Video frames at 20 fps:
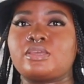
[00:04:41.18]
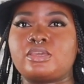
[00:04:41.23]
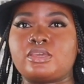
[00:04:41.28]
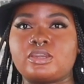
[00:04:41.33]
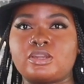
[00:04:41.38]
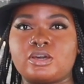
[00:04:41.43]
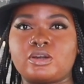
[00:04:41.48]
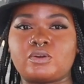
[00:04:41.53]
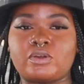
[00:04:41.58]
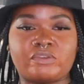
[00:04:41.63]

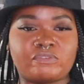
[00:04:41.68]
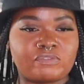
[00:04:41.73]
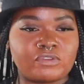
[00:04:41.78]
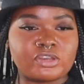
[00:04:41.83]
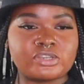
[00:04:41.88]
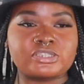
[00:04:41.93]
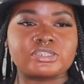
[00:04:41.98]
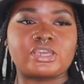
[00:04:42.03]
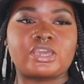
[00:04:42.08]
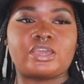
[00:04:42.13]
you know, if
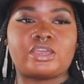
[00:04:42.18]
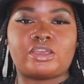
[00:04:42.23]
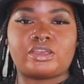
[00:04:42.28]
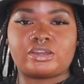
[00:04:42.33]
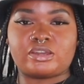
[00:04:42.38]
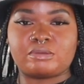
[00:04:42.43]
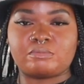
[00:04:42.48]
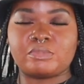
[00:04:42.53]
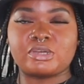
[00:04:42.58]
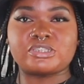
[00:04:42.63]
you're scared,
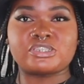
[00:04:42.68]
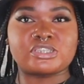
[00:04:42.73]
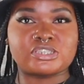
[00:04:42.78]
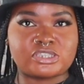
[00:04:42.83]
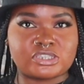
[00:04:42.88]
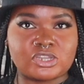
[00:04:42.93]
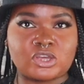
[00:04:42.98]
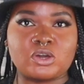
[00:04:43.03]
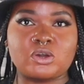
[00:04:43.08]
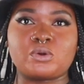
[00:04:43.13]
but
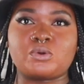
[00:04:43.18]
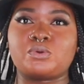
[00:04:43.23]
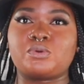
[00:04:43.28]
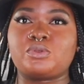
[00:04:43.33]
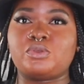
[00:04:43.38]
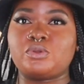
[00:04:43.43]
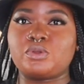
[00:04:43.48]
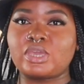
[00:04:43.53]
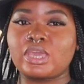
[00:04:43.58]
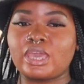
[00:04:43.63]
just know
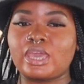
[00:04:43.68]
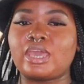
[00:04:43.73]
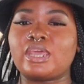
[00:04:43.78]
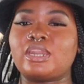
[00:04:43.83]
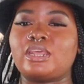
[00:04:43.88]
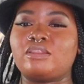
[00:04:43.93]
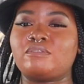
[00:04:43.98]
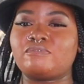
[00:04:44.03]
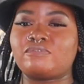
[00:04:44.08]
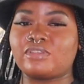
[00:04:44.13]
you
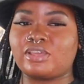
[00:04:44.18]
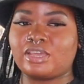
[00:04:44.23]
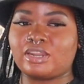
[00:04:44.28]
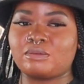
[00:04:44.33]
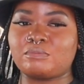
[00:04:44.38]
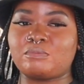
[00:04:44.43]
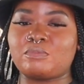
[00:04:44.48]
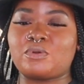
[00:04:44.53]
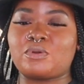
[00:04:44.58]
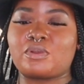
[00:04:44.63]
can inflate
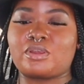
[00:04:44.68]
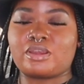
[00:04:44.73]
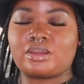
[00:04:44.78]
it more.